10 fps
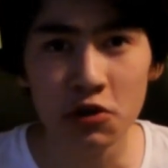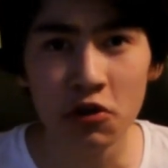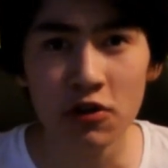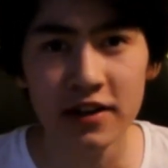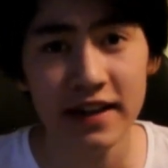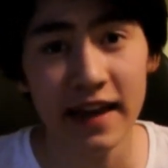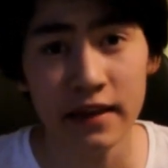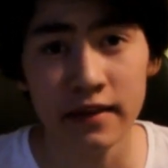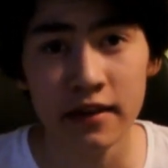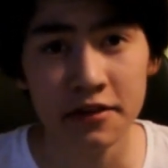
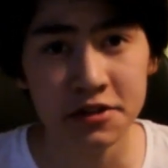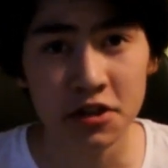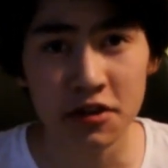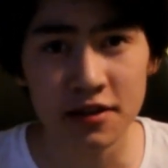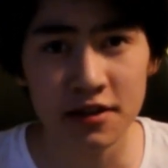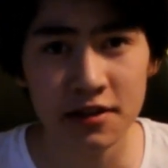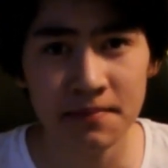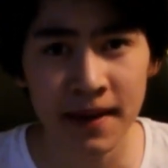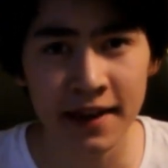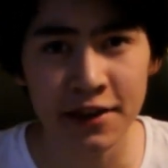holidays is just gonna
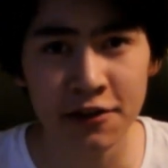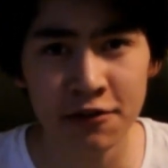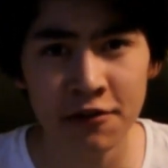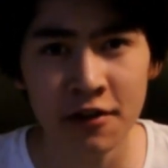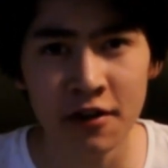make you